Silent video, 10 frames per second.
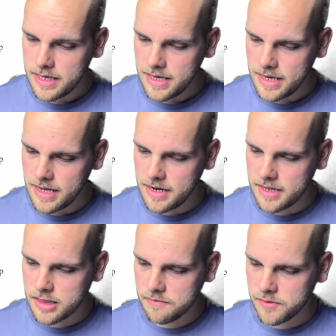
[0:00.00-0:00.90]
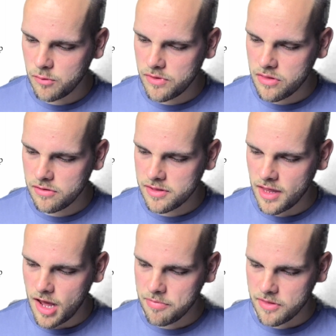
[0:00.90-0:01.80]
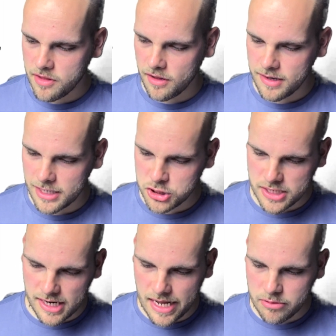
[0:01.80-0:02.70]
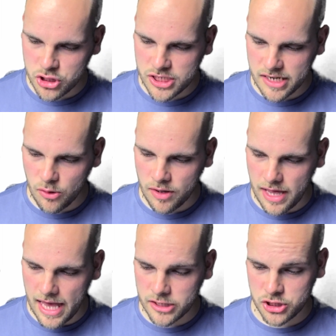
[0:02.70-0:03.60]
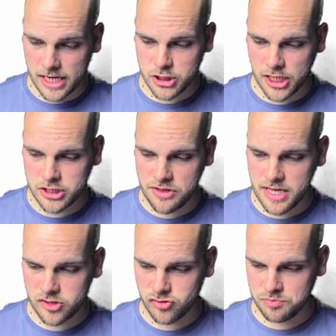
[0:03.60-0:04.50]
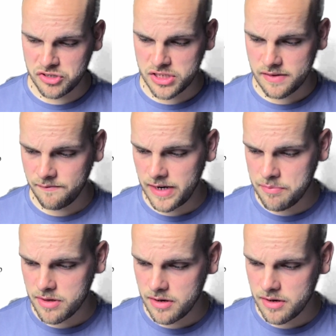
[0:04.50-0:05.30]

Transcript: In an interview with the Sunday Times at the start of last year, Labour's Shadow Education Secretary Bridget Phillipson